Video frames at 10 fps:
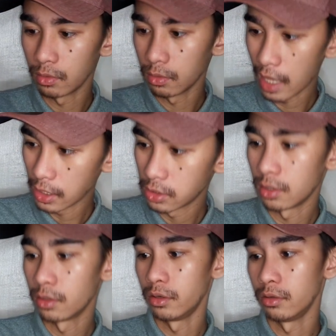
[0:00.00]

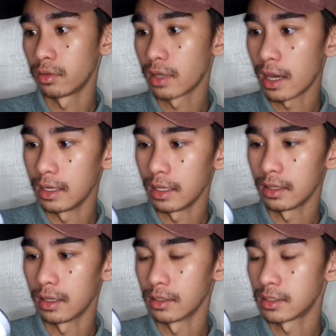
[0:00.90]
natural or organic
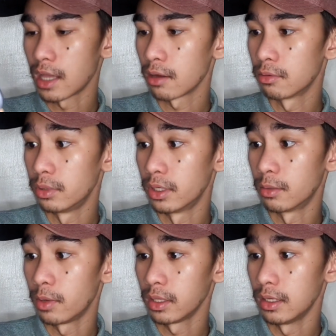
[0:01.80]
na Sakura
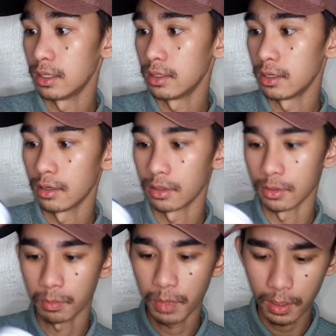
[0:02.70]
Whitening Deo na
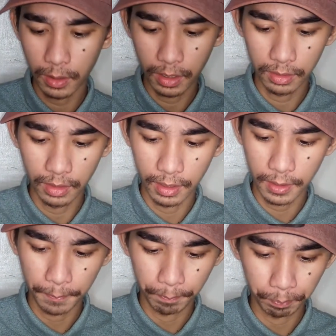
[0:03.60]
to. Pero, I
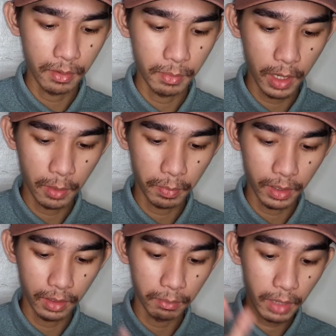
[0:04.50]
think, meron
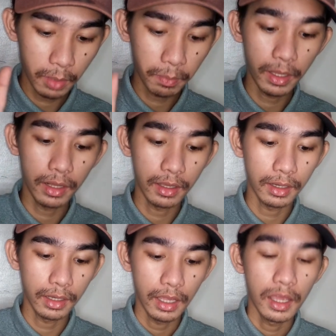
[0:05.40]

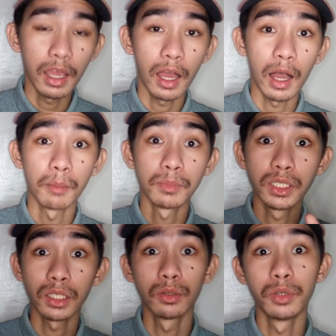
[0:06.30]
palang
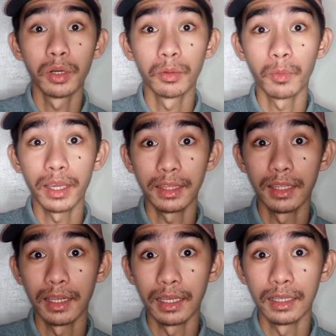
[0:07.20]
Sakura
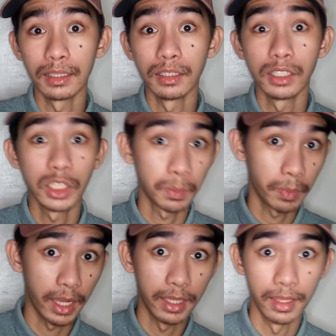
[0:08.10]
Whitening
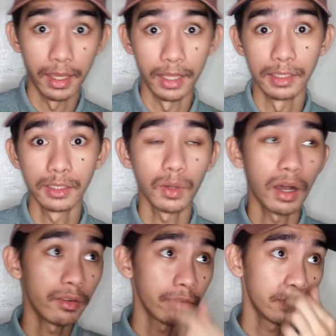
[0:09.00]
Spray din. So,
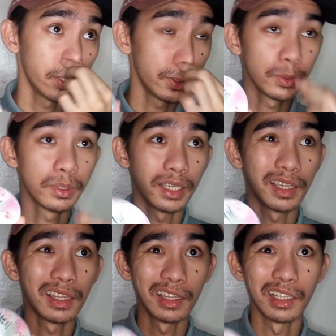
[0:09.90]
after
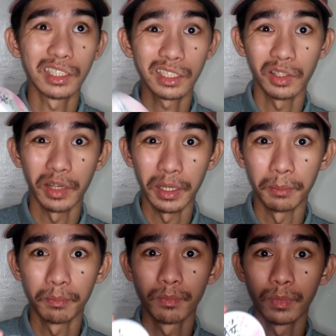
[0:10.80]
using this
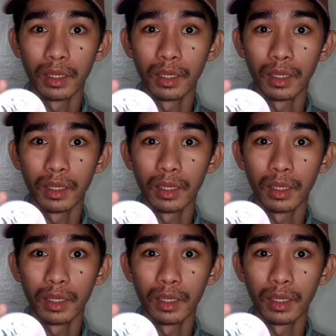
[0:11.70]
cream,